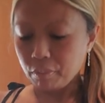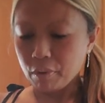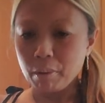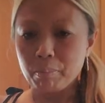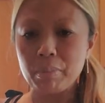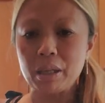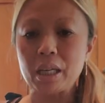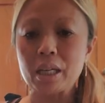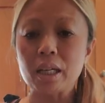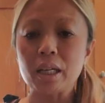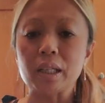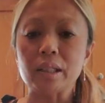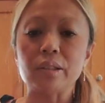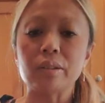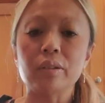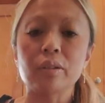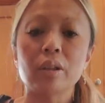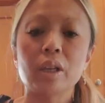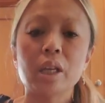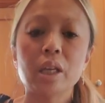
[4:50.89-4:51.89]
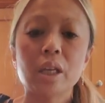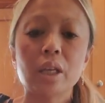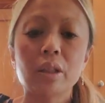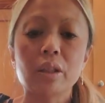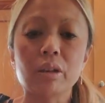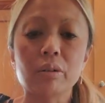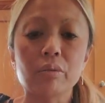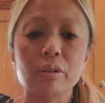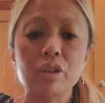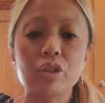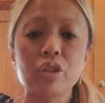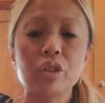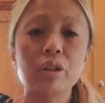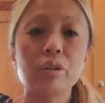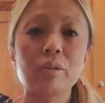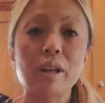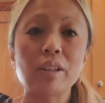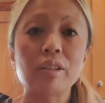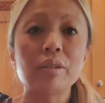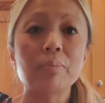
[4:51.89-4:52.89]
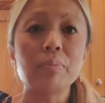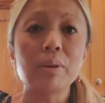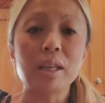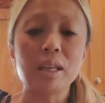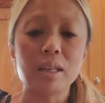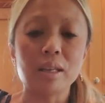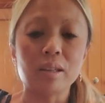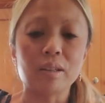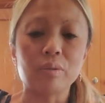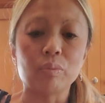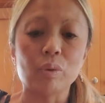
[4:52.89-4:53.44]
because the original recipe is